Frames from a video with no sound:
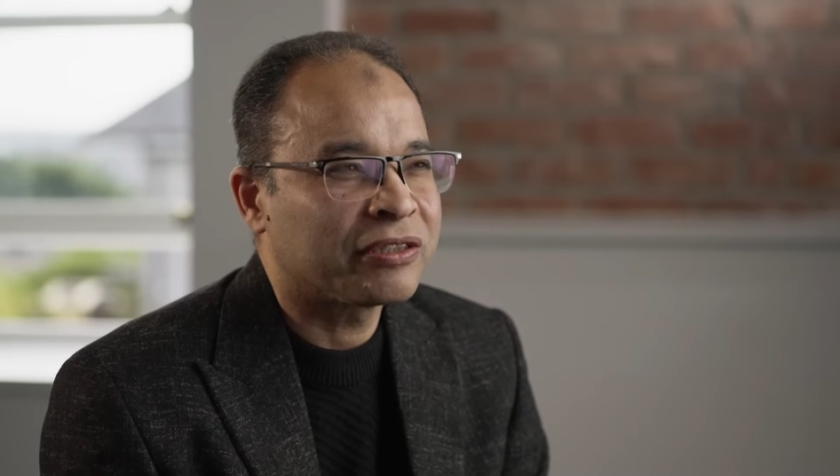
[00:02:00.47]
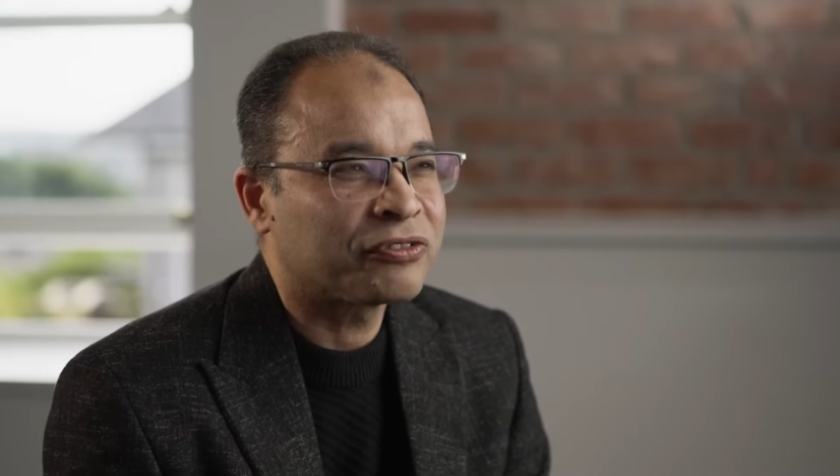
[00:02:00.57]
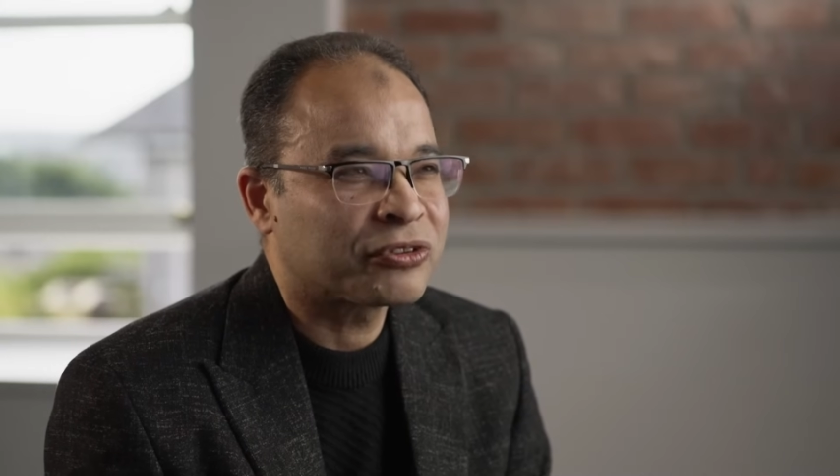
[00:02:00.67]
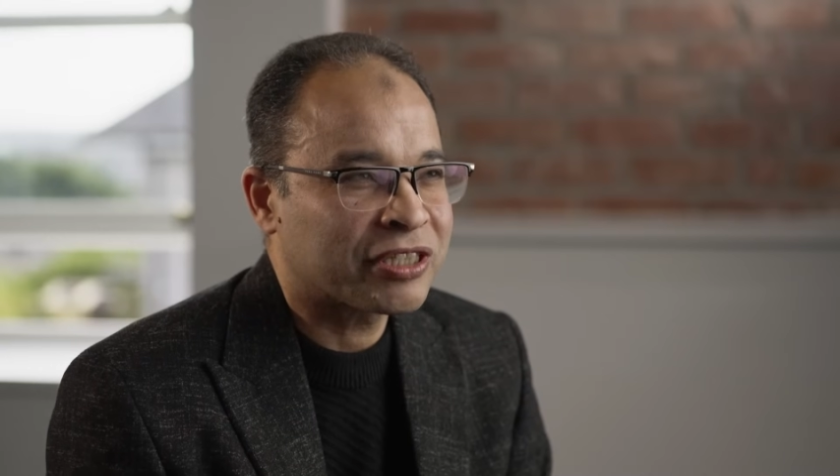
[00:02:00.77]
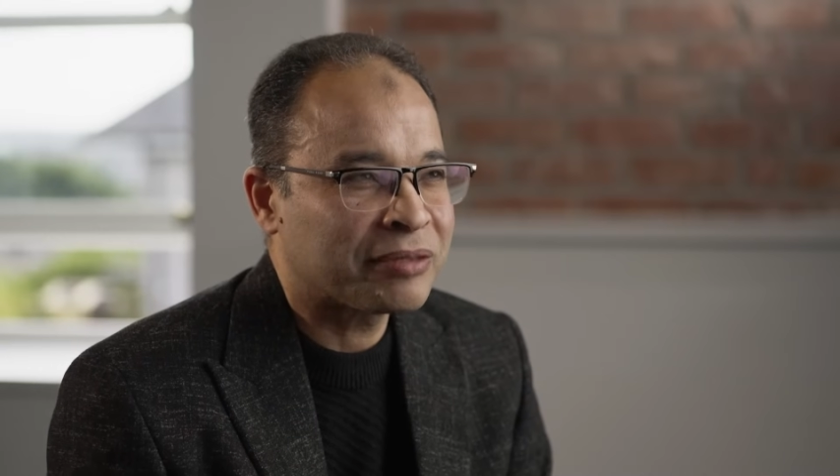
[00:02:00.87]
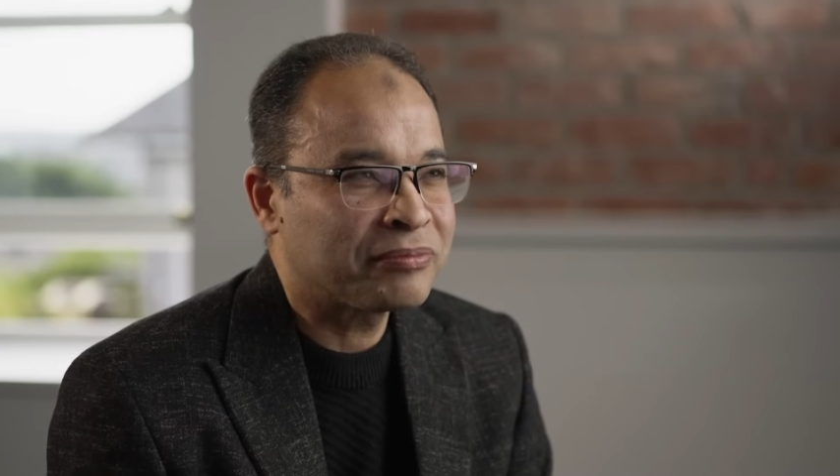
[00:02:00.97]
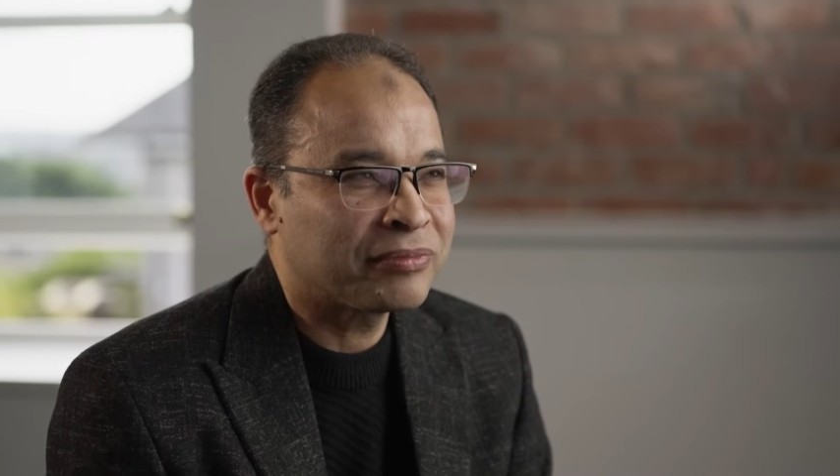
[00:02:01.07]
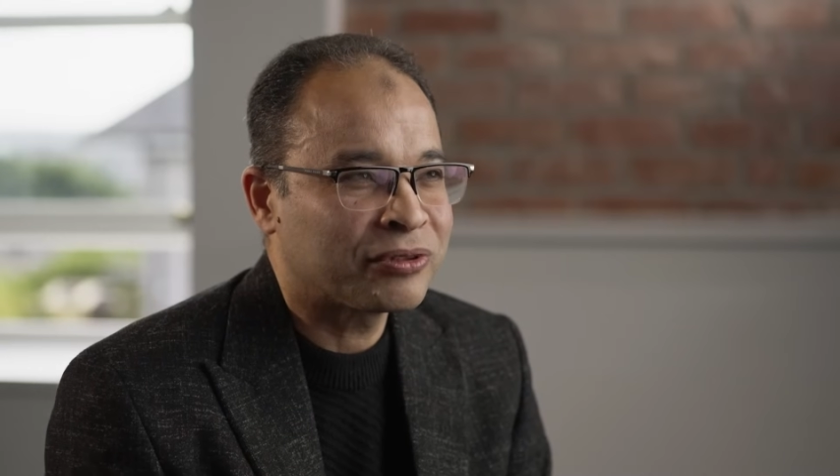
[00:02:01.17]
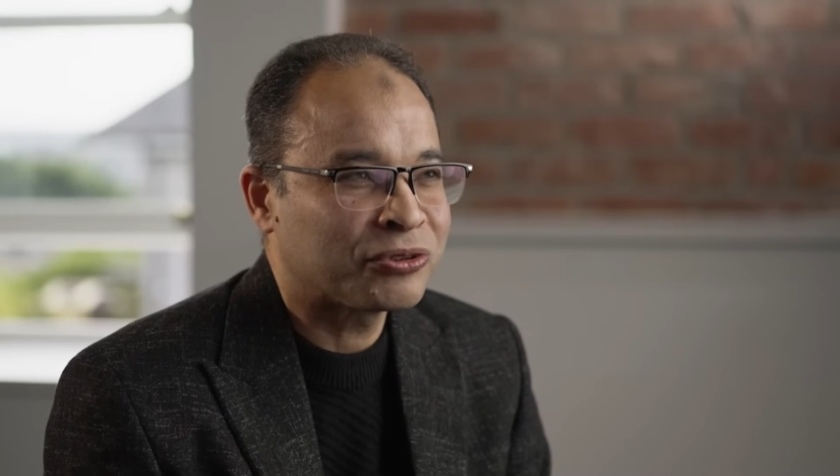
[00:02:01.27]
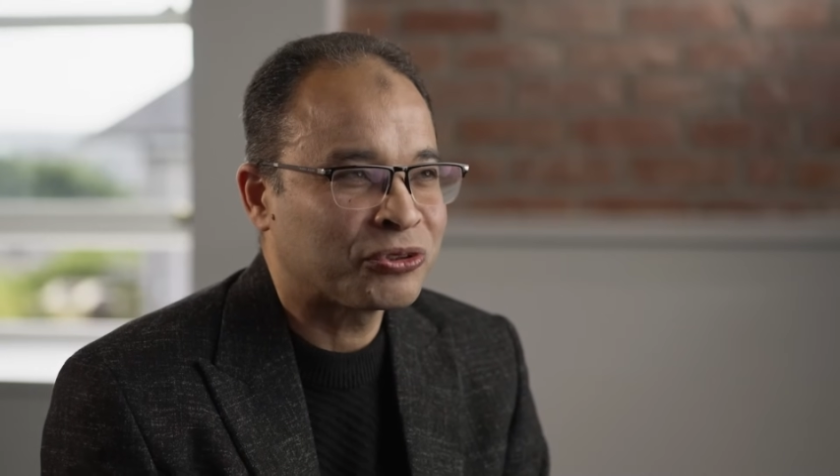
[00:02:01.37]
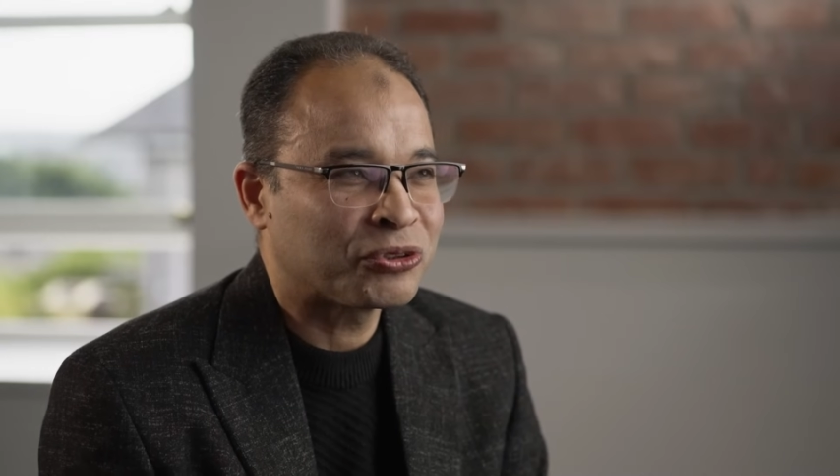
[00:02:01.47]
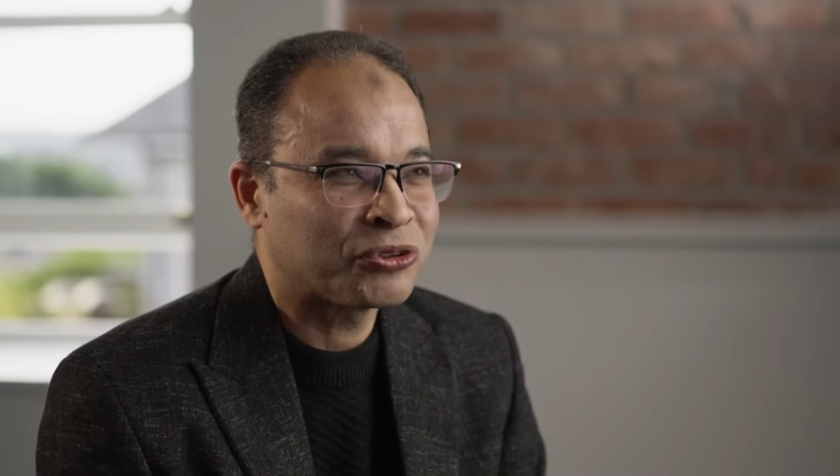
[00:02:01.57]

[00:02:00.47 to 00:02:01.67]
for them to